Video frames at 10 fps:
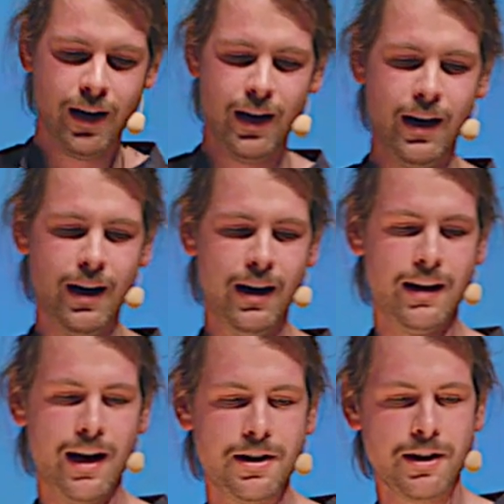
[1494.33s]
uh,
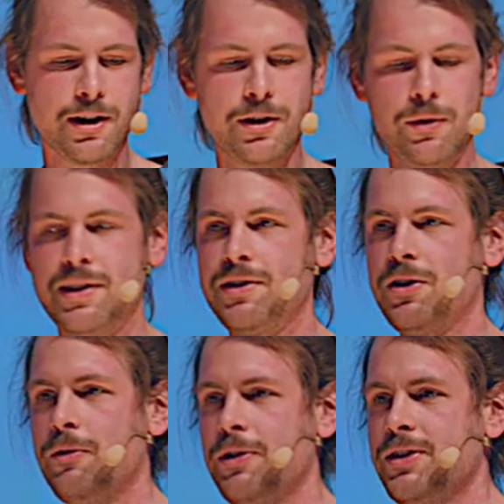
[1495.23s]
a tic-tac-toe as a
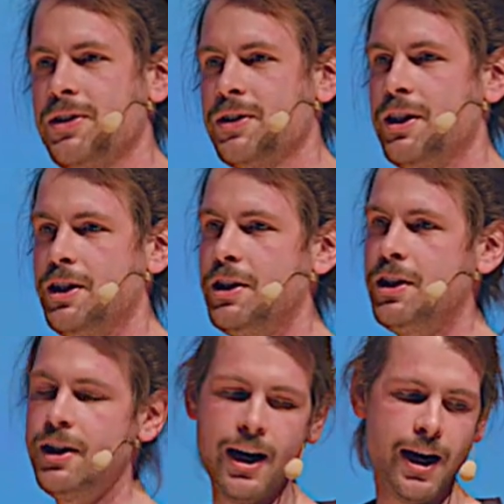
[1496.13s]
service,
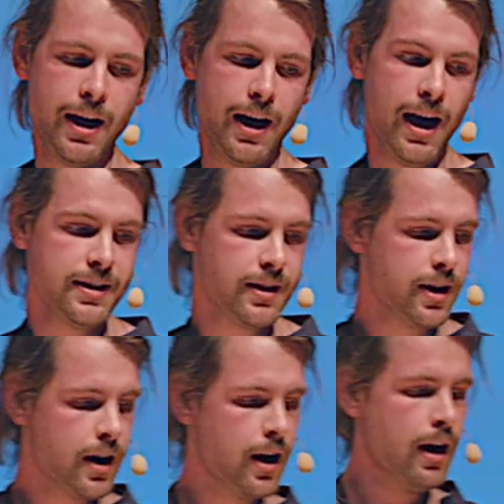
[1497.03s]

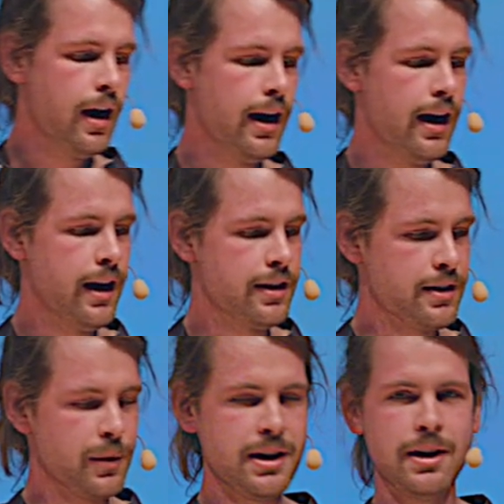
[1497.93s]
TTTAAS, and
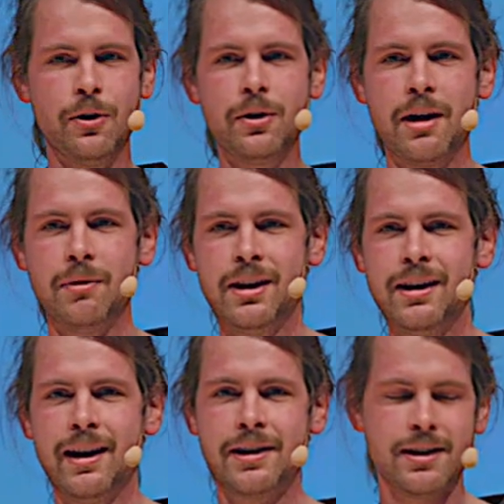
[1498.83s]
it's written in OCaml,
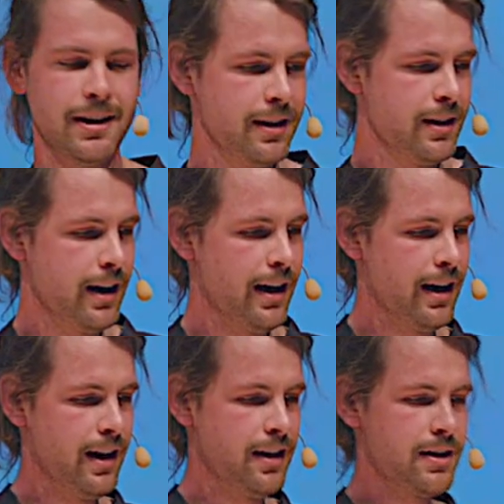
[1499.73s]
actually,
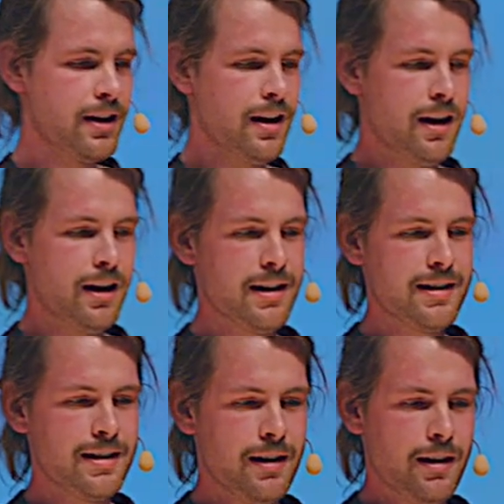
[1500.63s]
and it
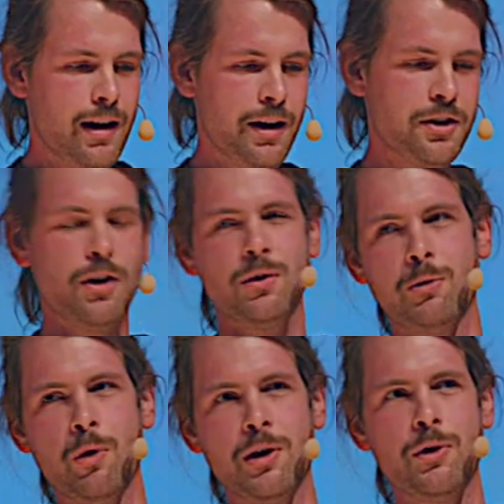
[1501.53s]
has actually
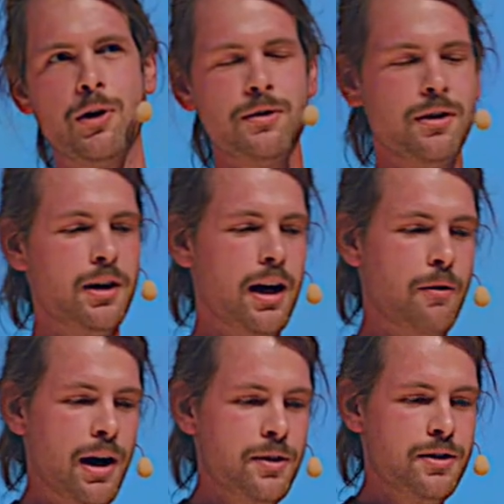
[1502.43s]
only one route, uh,
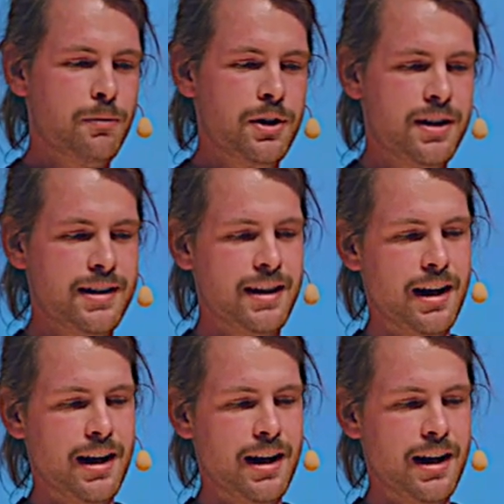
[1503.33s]
route which is